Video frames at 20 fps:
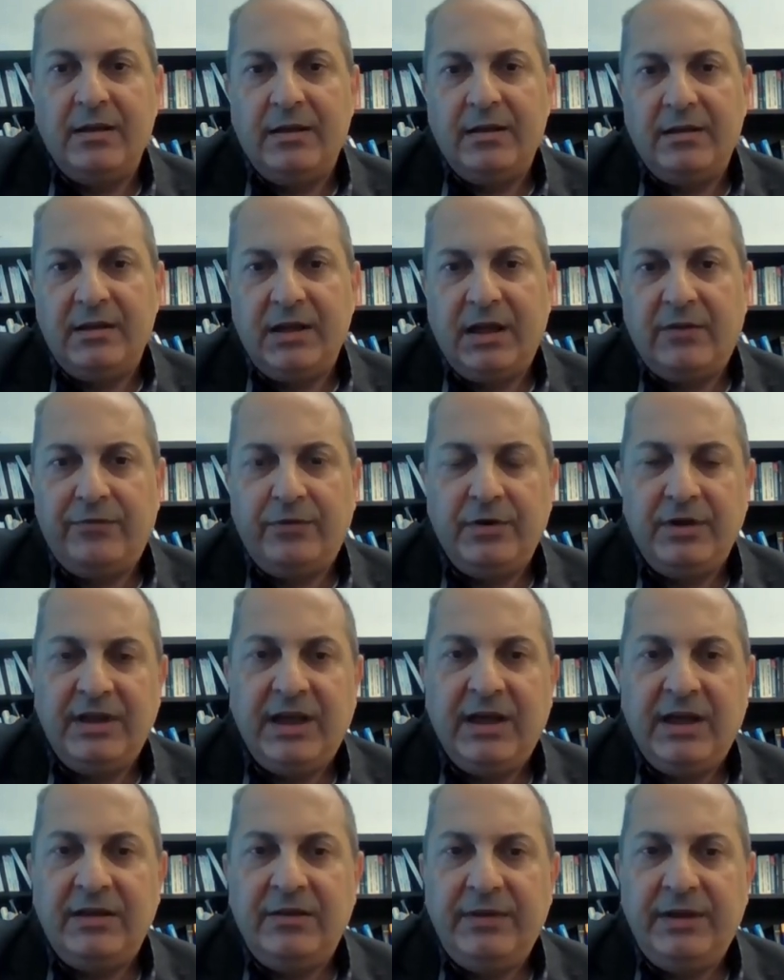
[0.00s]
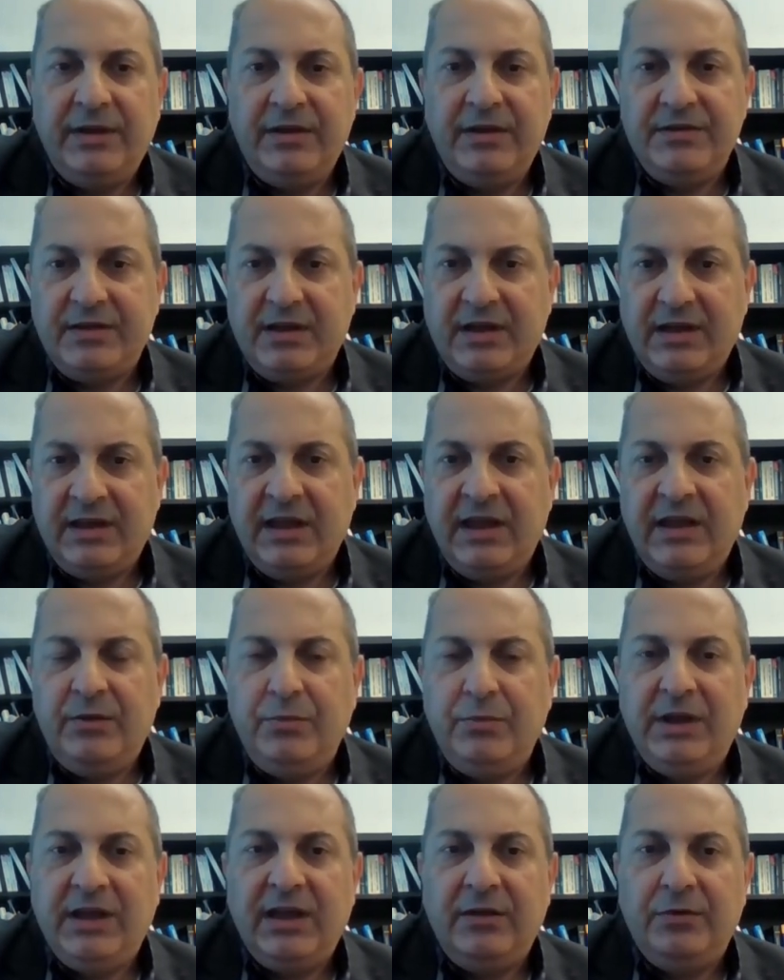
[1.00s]
Now for the activities, again,
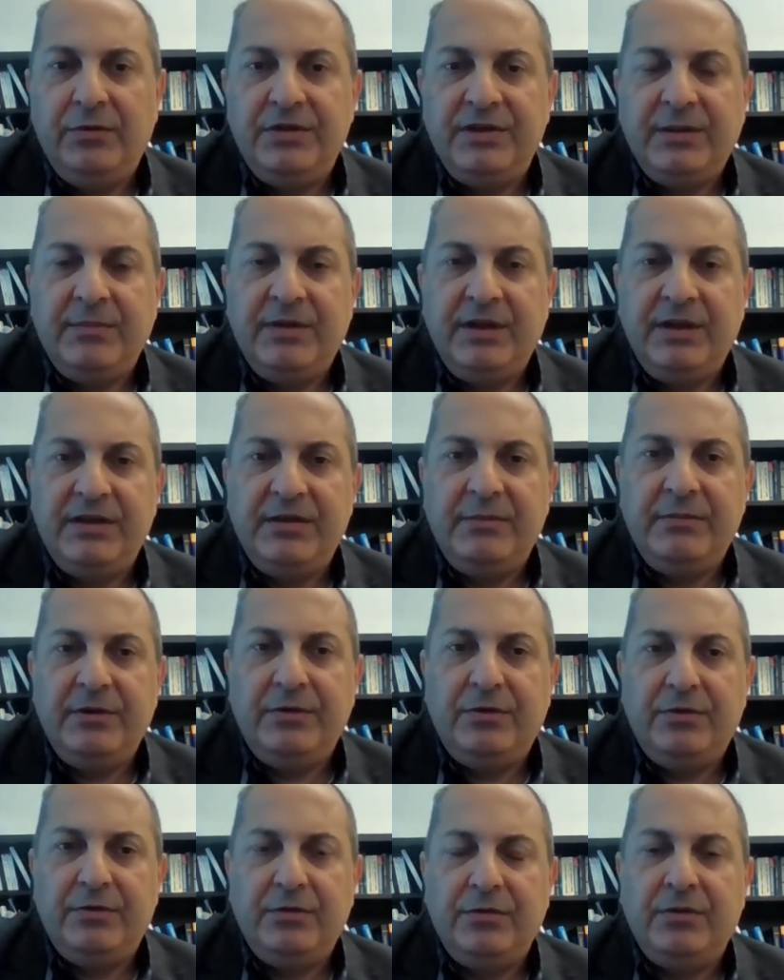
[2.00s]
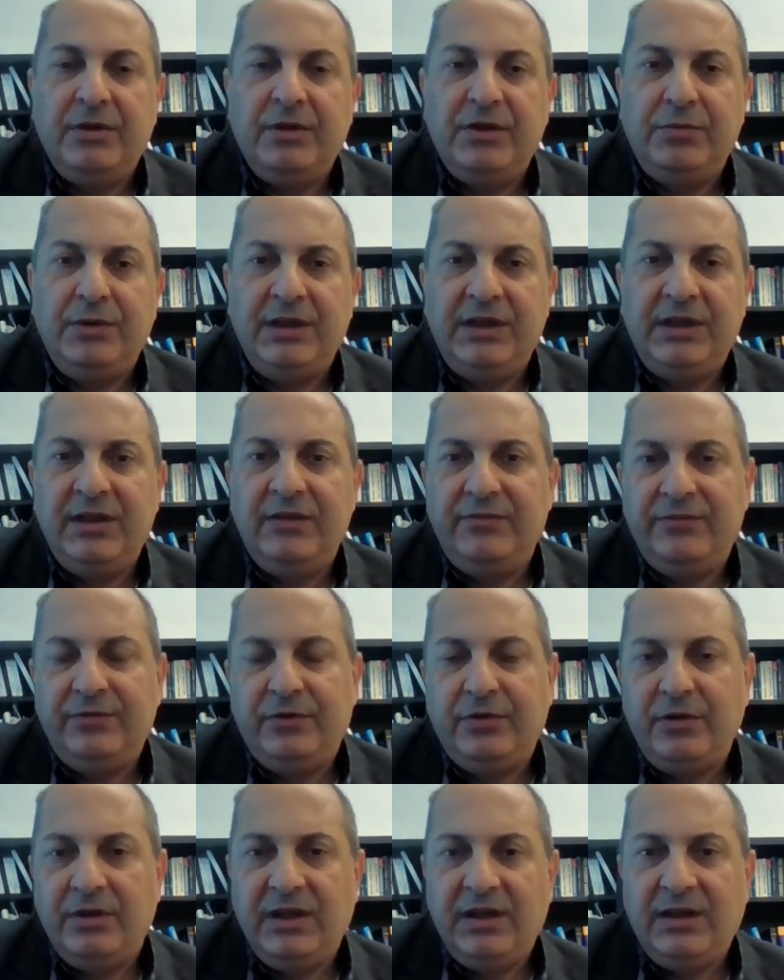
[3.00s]
we can do something similar to what we did
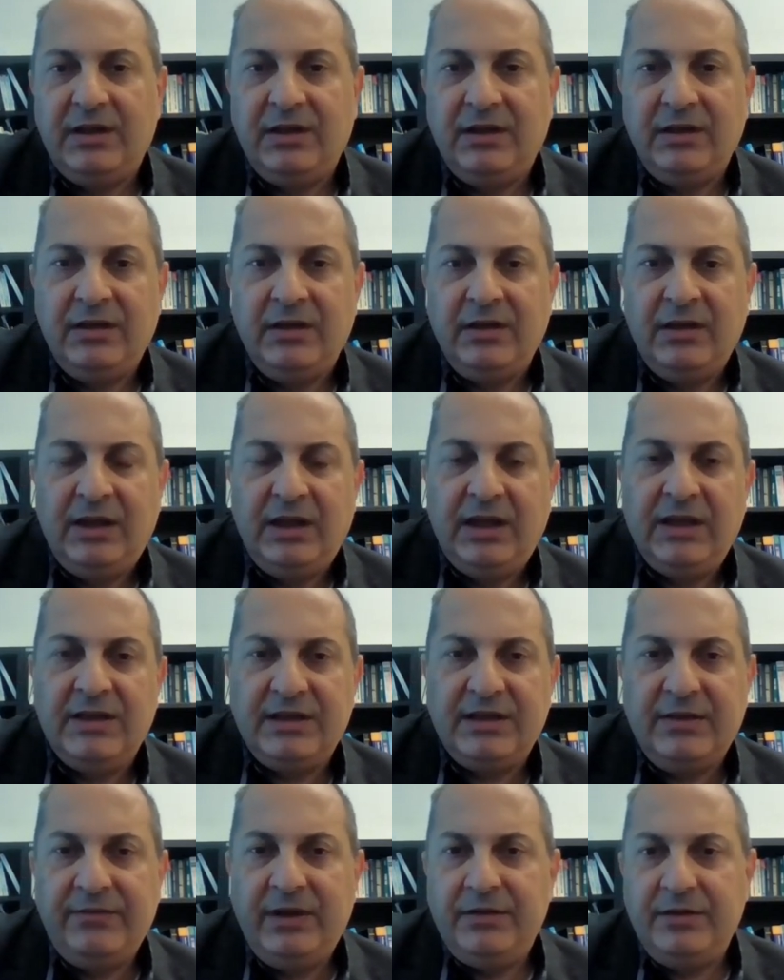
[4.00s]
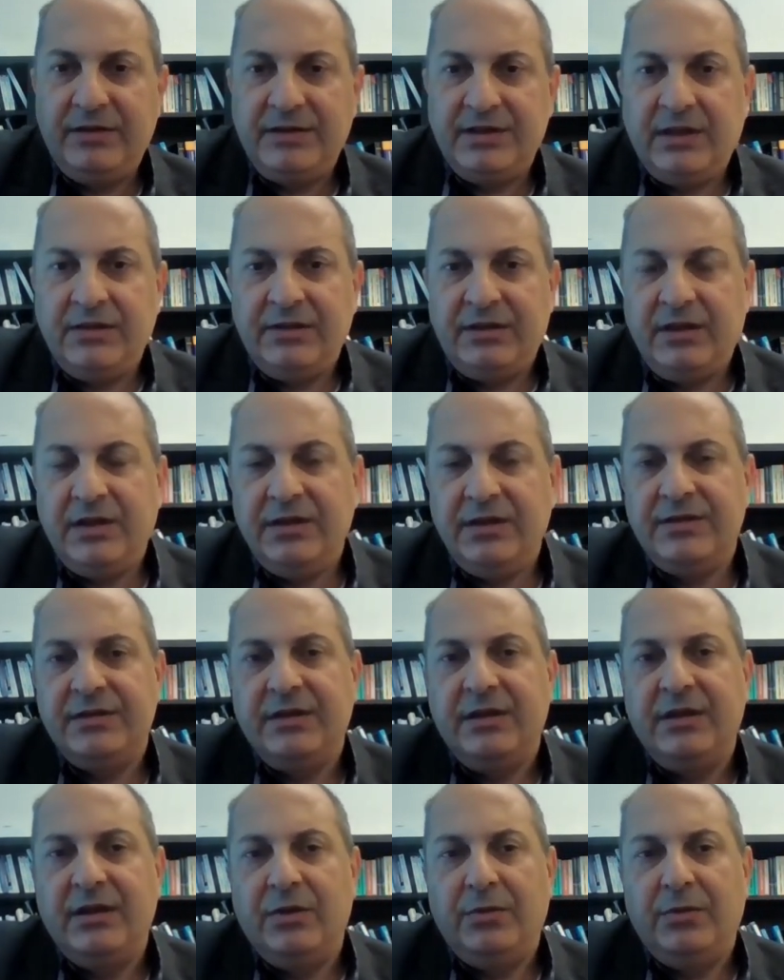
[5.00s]
for the excavators and trucks.